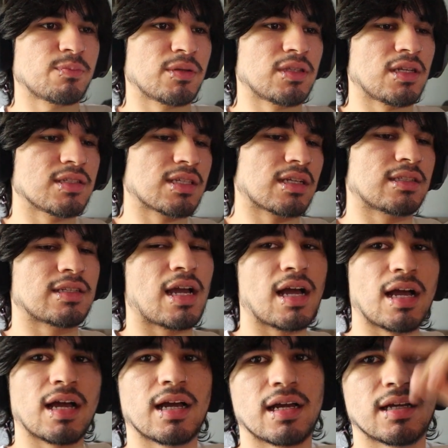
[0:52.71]
But then he's like,
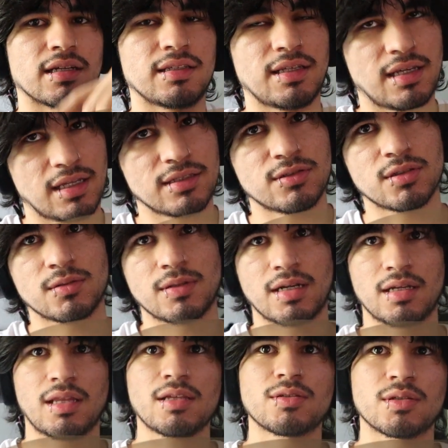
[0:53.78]
"Nah, yeah, that's what it
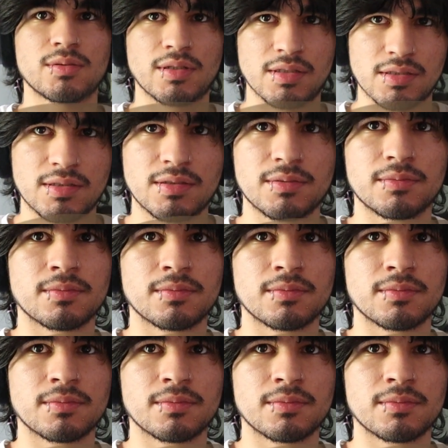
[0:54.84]
was. That's what it was."